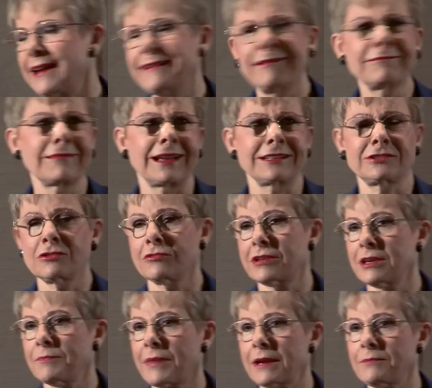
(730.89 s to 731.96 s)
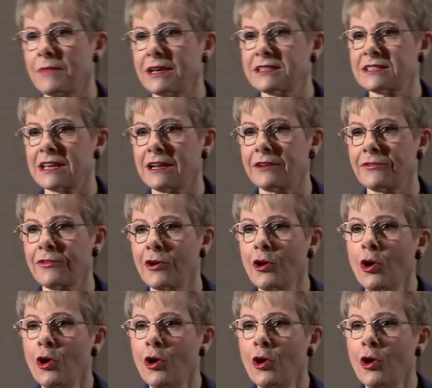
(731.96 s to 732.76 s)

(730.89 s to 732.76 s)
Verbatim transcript: I don't like talking about myself.